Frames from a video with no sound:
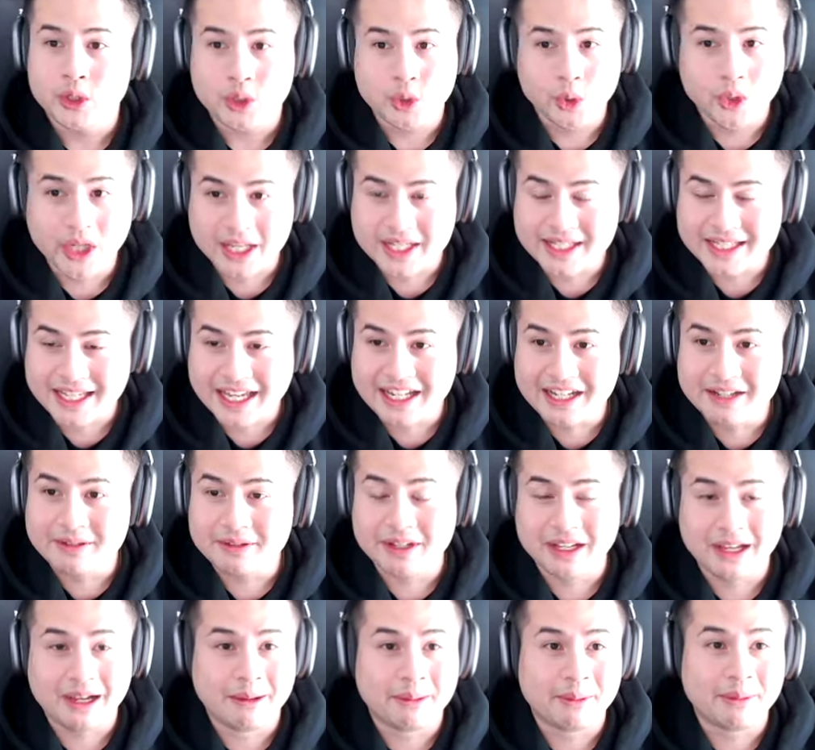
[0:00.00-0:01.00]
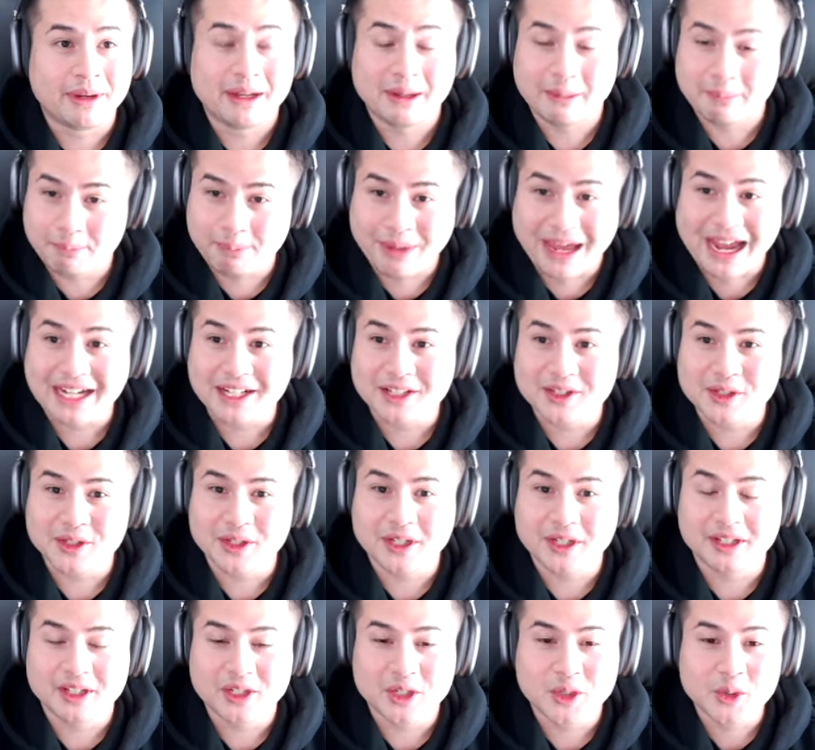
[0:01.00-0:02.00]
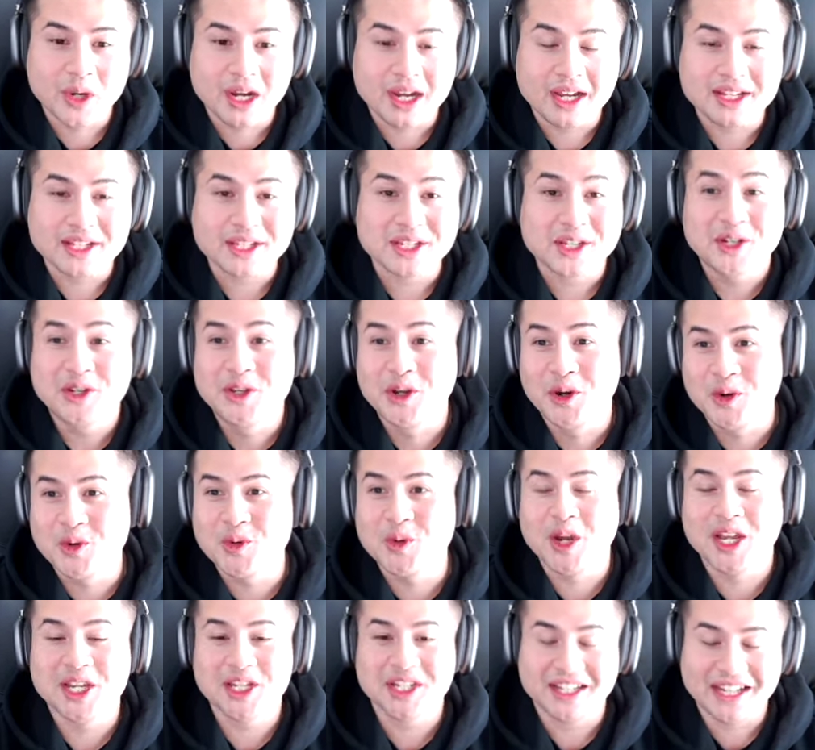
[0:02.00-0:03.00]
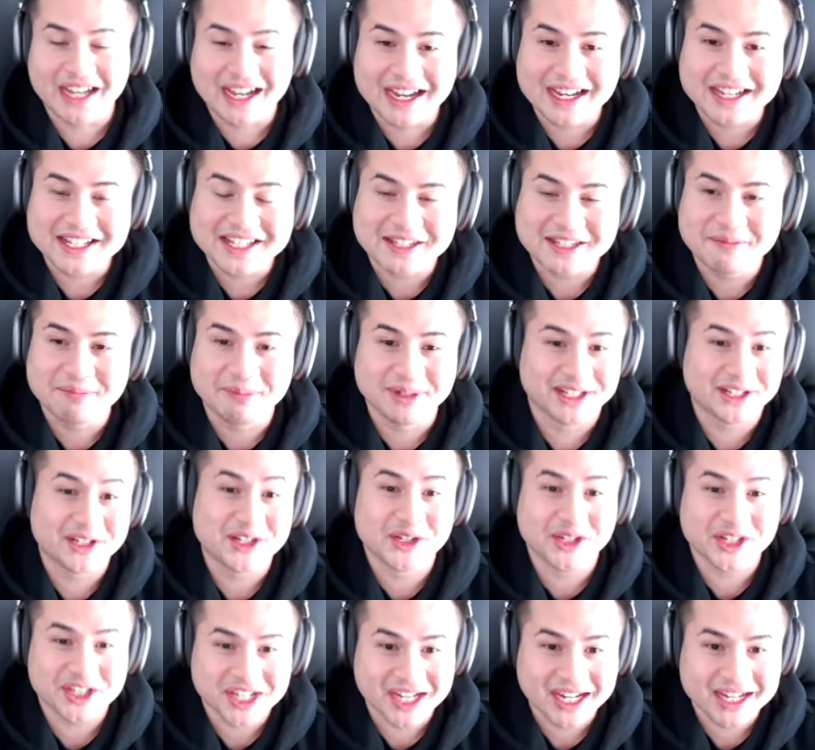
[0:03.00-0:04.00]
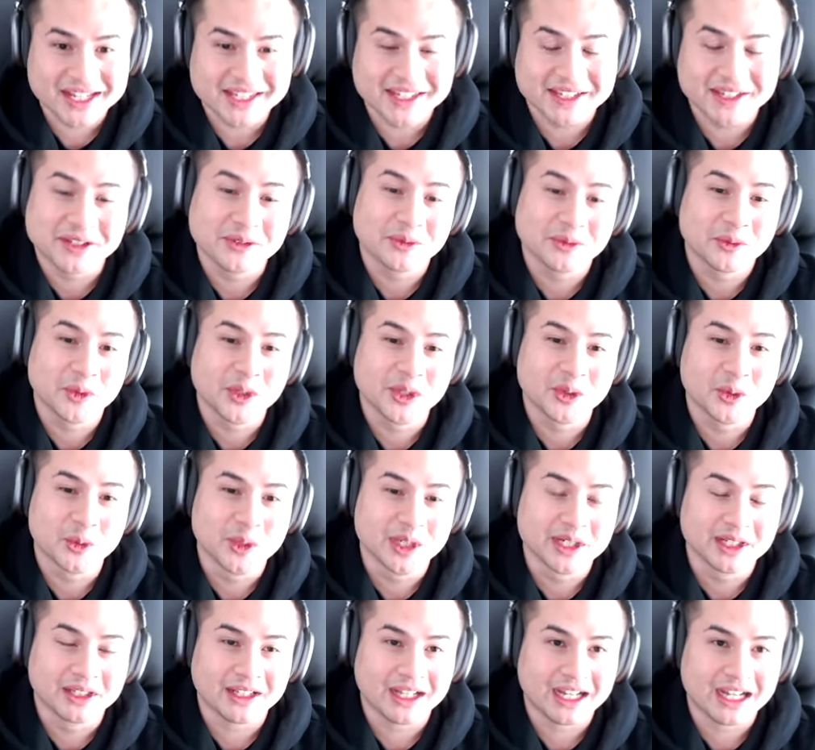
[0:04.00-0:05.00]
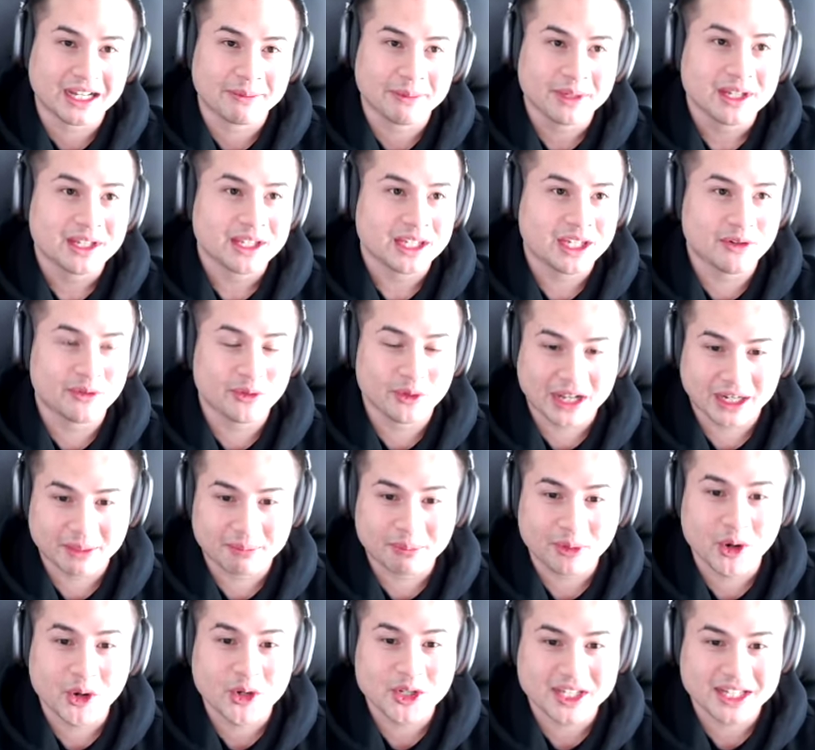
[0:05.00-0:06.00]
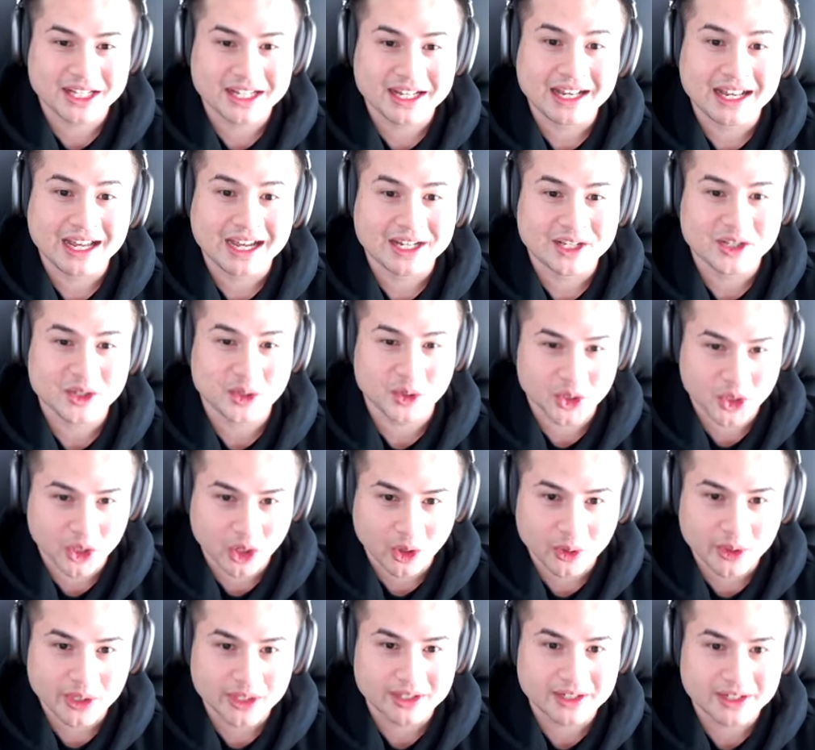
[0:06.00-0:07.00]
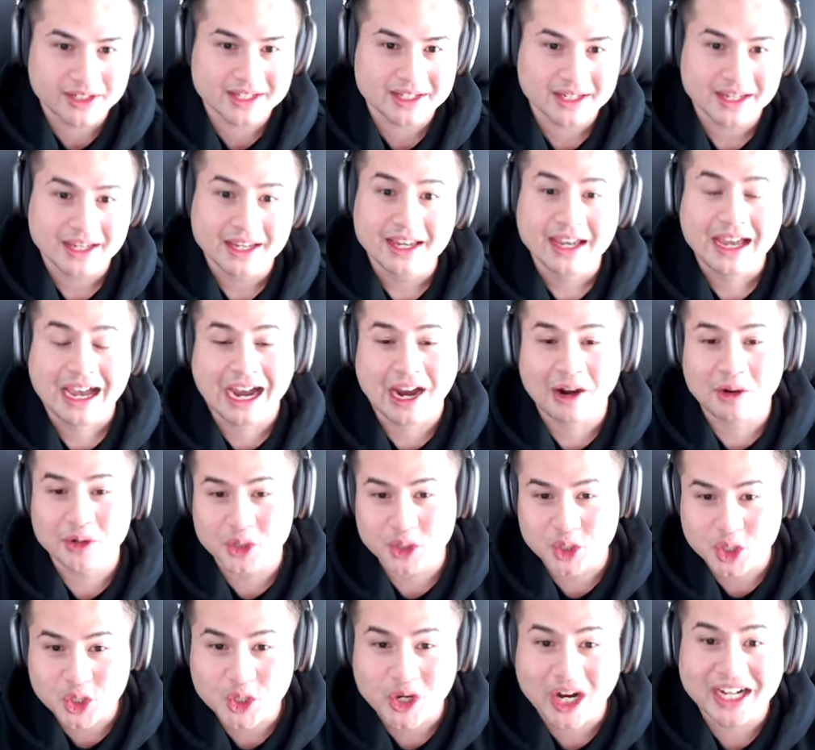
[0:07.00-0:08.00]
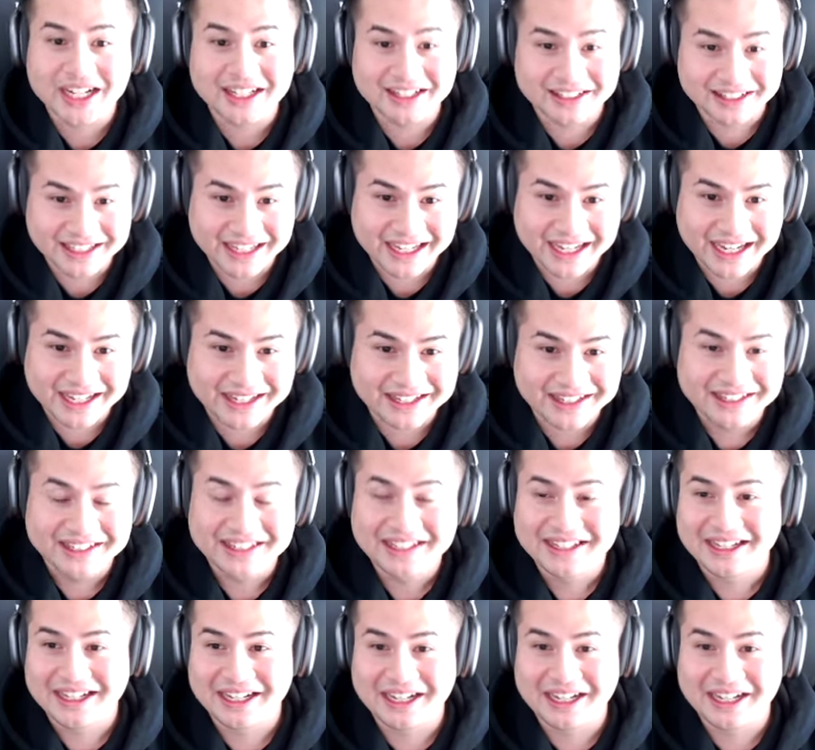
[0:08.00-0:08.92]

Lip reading: You can send it back to us, no question asked, but a suggestion. We will give you like personalized tutorials how to try it again.